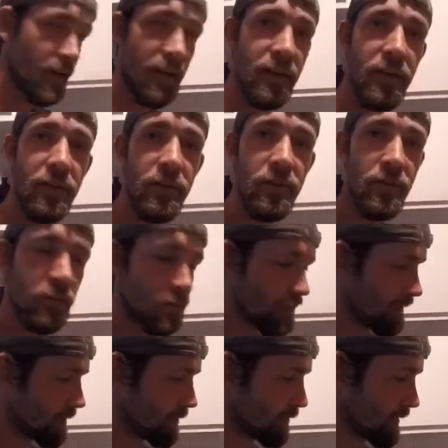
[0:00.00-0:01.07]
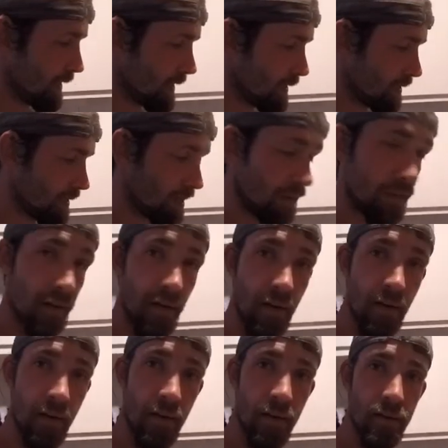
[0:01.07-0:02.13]
that you do want to check
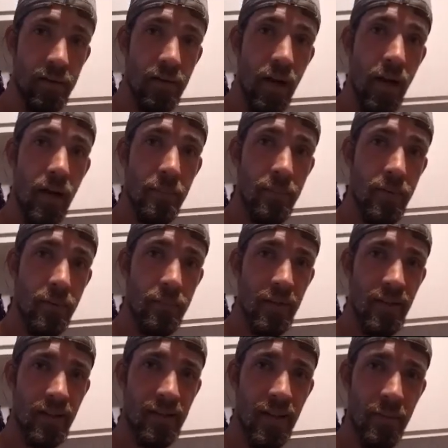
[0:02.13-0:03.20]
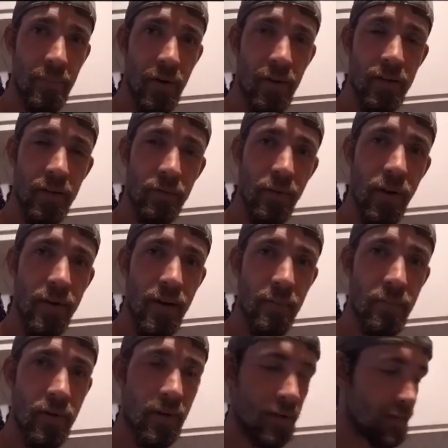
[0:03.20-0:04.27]
the top, because that part can rot
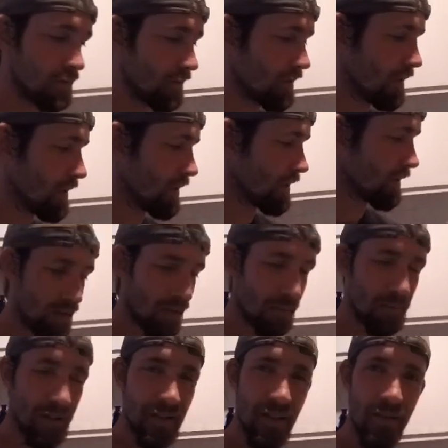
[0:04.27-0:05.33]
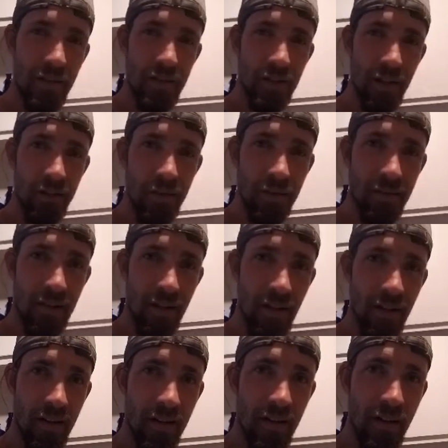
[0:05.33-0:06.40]
out pretty easily. Just give a gentle
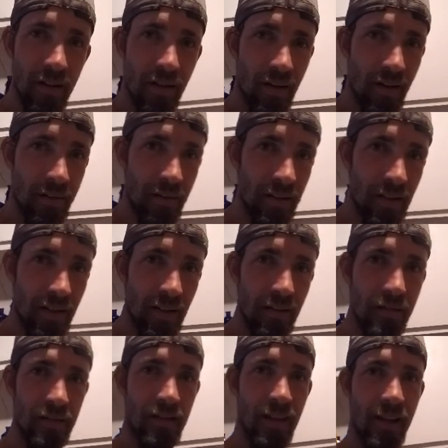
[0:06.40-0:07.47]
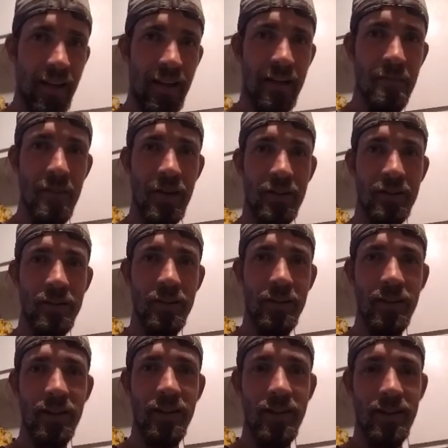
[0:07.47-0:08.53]
tug on the leaves and make
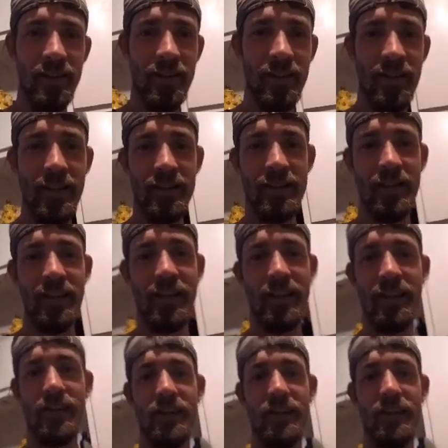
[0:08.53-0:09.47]
sure that they stay in.